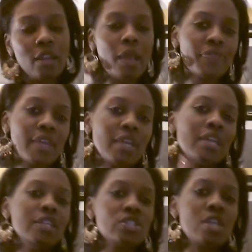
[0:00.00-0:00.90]
And I think
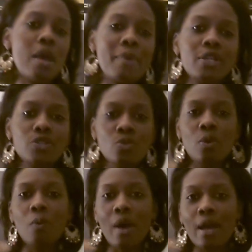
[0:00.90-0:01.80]
each time I do
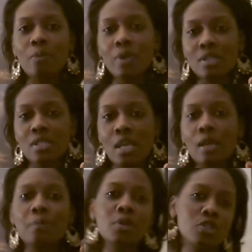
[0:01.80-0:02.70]
a Wine
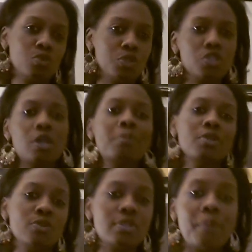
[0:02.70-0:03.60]
Wednesday, I'm going to switch it up
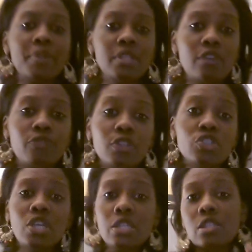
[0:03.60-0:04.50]
and do something different,
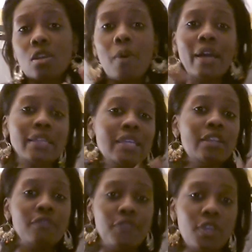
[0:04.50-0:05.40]
just so I can
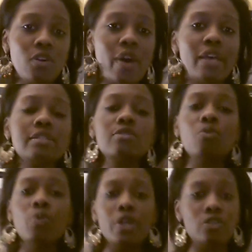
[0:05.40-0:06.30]
get a feel as to
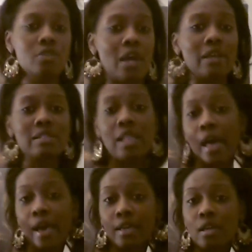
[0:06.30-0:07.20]
what you guys
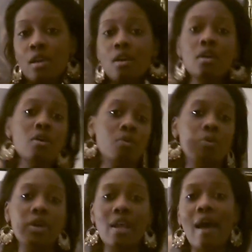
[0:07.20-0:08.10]
like,
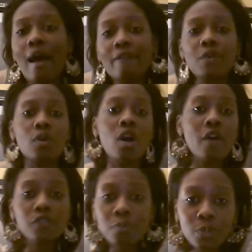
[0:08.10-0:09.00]
what I feel
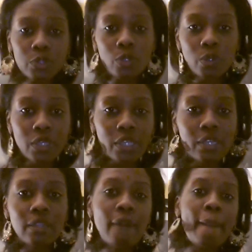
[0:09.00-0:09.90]
comfortable
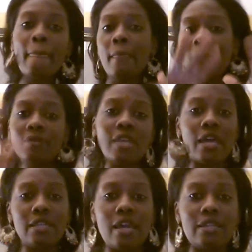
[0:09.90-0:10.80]
doing,
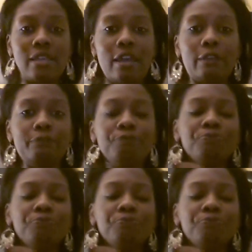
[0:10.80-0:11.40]
yada, yada, yada.